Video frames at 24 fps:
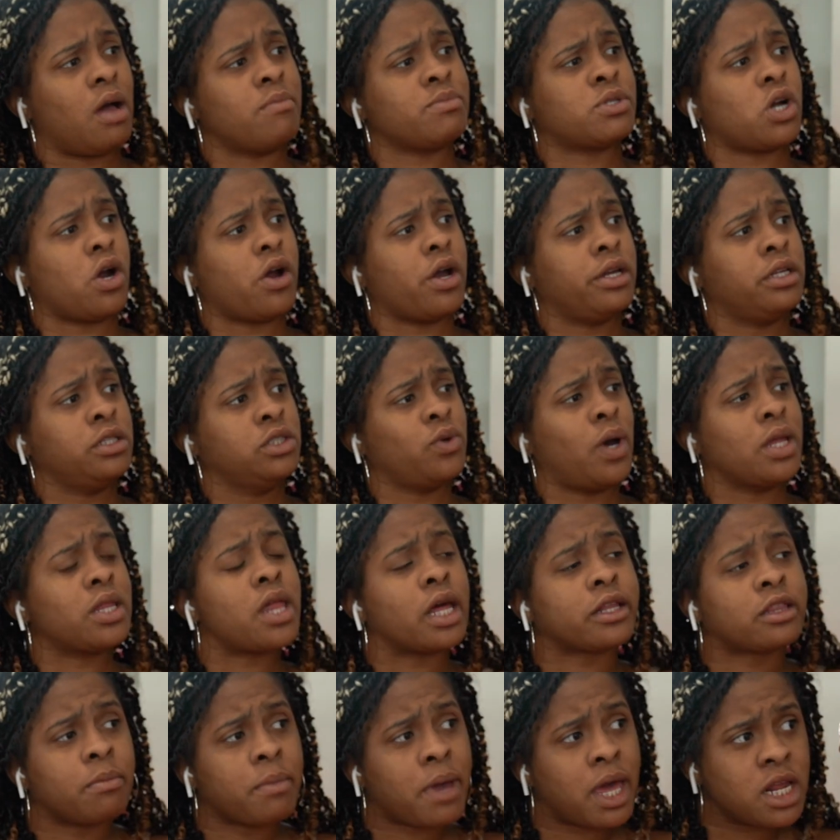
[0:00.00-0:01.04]
I'm sorry, do I look
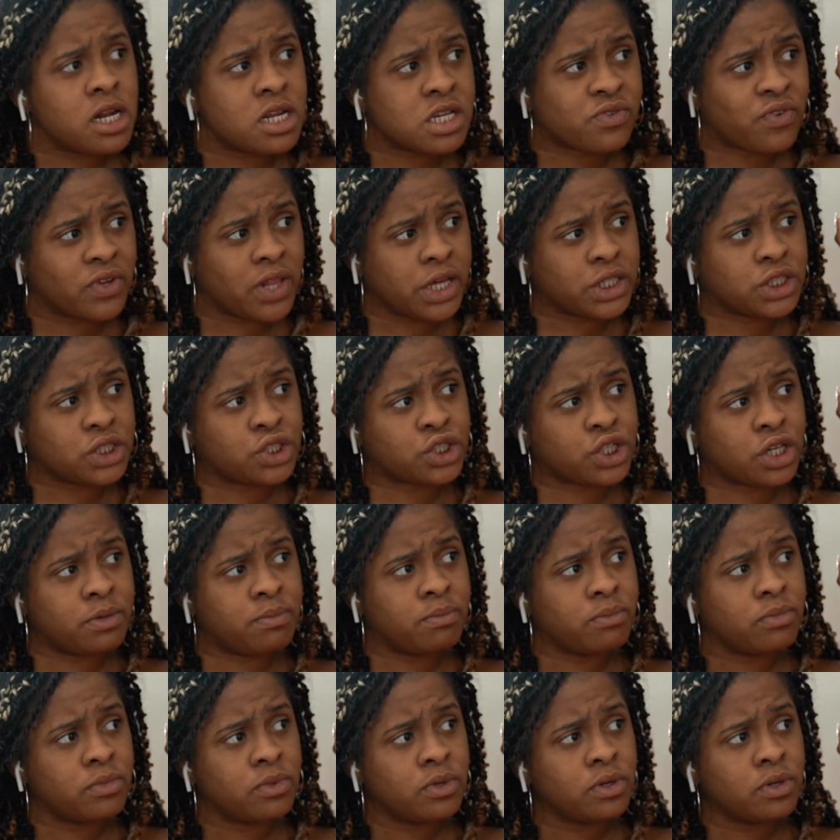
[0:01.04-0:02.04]
like the man in this relationship?